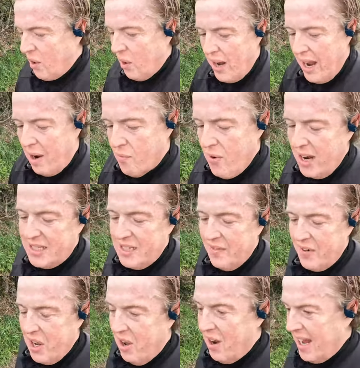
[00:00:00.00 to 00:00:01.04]
I've gone out
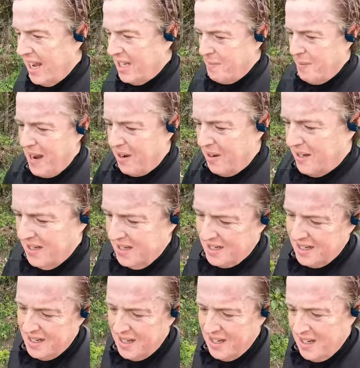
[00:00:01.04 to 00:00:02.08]
relatively early. It's about
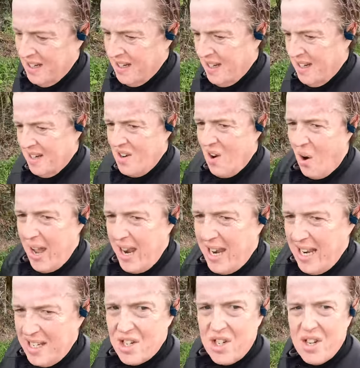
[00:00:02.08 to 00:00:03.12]

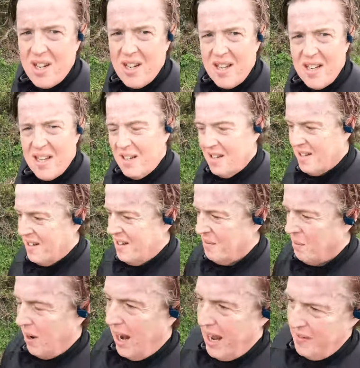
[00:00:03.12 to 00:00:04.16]
9-ish
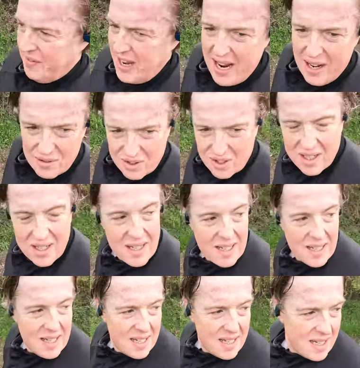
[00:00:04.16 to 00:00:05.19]
when I left house.
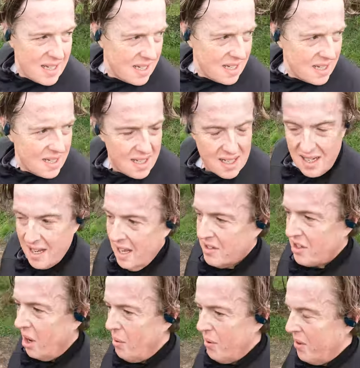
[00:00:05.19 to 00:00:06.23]

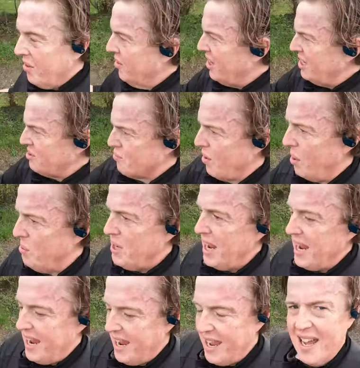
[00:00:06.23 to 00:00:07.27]
So this road
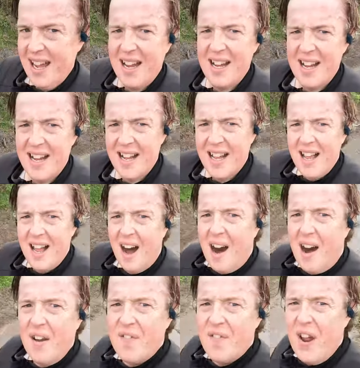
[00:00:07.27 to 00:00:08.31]
here,
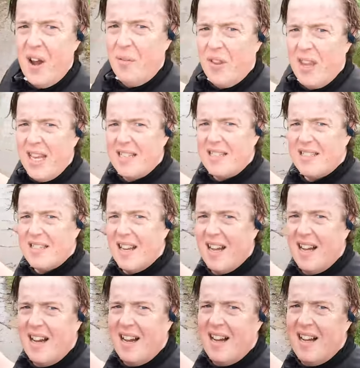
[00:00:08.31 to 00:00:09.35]
I found this
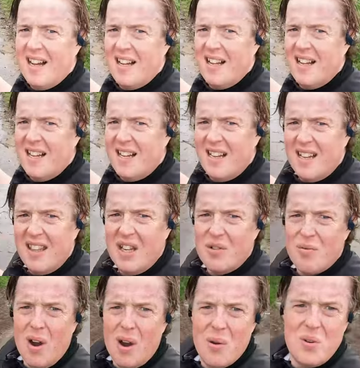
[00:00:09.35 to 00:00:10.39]

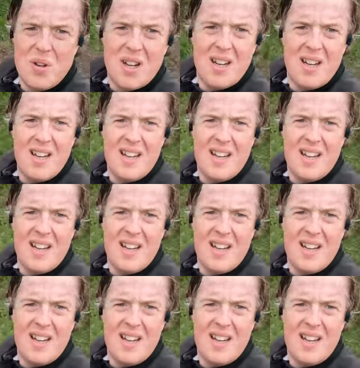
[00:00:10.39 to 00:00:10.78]
road